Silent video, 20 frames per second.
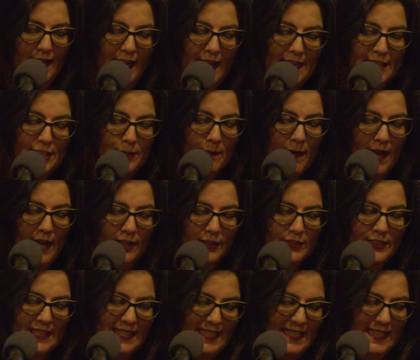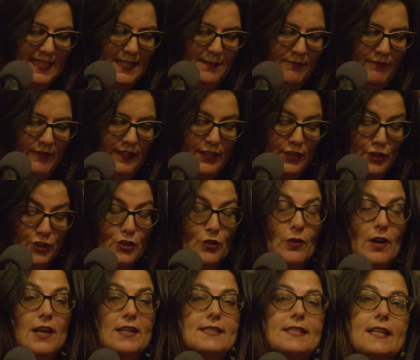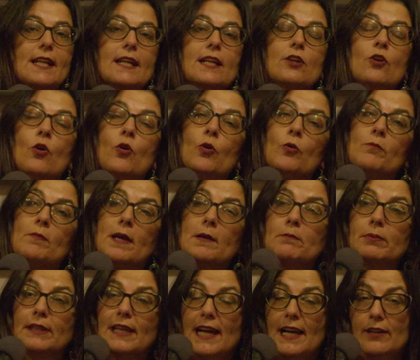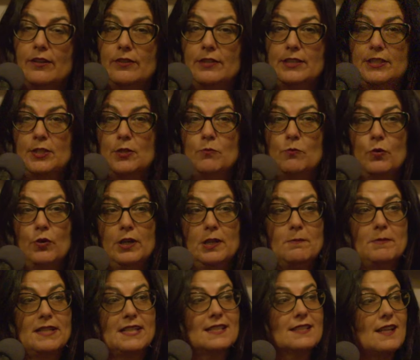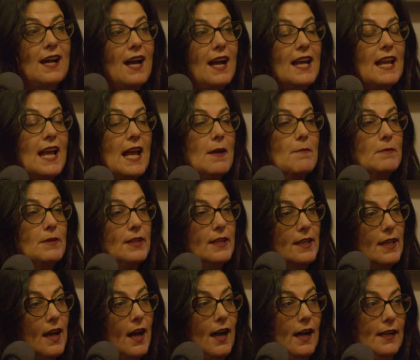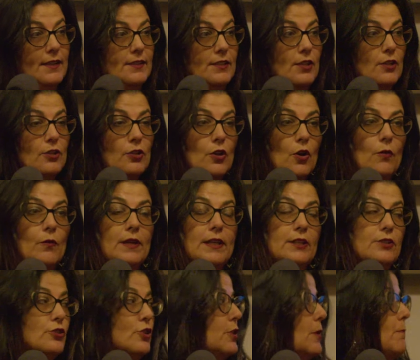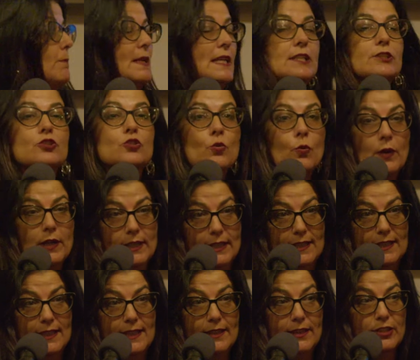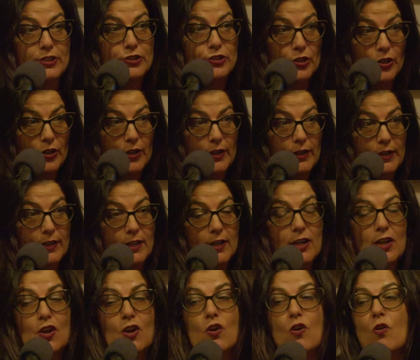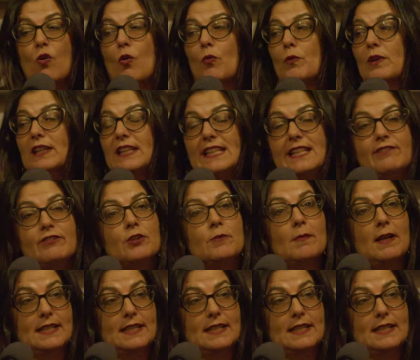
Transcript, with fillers: I smile to sleep, fingers crossed that I can hold my bladder until morning, because I am not going to the pit toilet in the dark or relieving